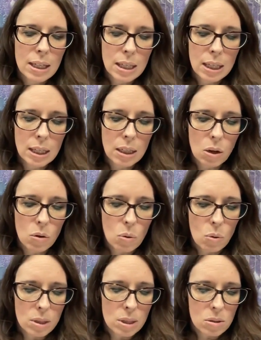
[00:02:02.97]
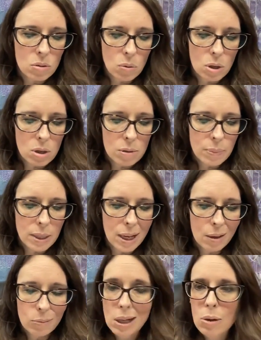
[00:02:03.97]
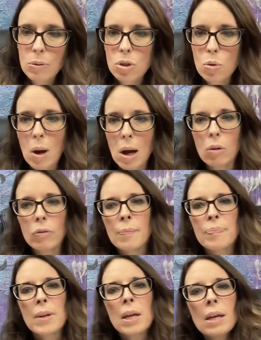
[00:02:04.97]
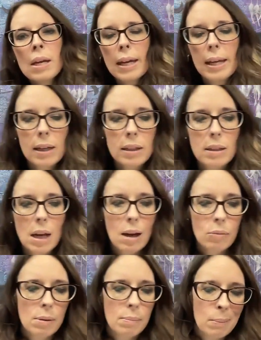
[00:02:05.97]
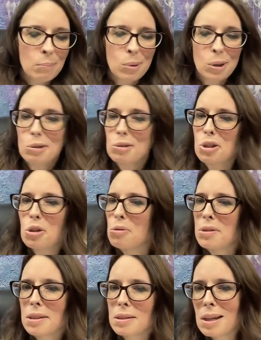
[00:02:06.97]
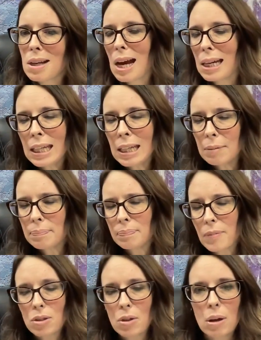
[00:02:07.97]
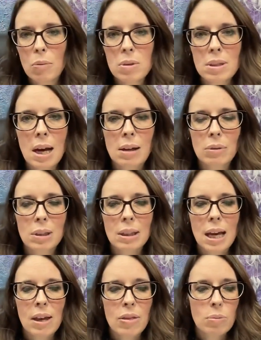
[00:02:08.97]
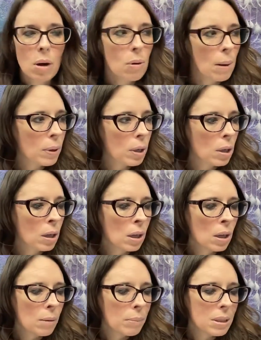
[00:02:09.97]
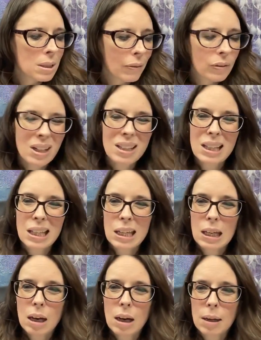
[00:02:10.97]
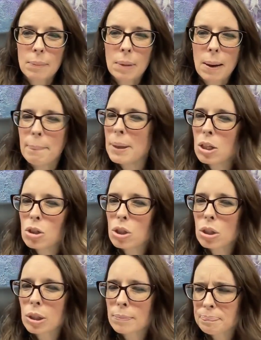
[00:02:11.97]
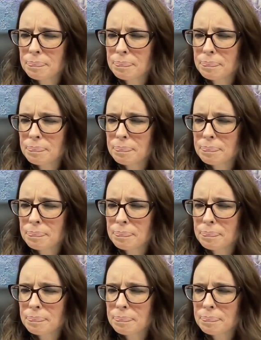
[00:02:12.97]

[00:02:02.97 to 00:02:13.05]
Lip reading: eating disorders, began when I was 12. And I remember choosing to not eat. So I was not really a throw-upper, but definitely a binger.